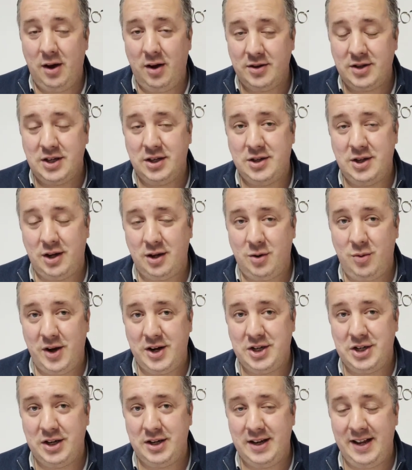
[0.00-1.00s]
answer to the
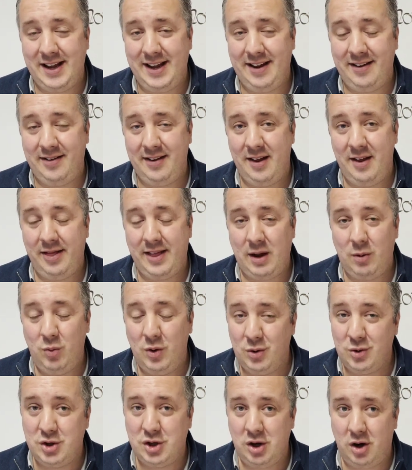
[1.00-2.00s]
question is they
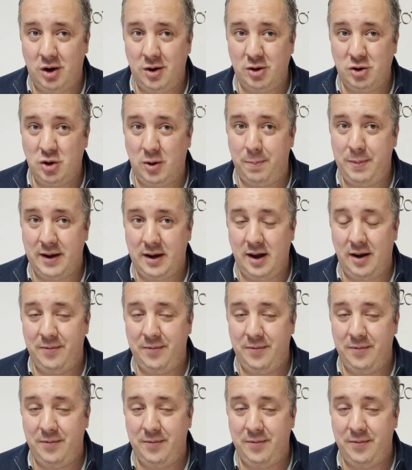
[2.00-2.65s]
will start dropping,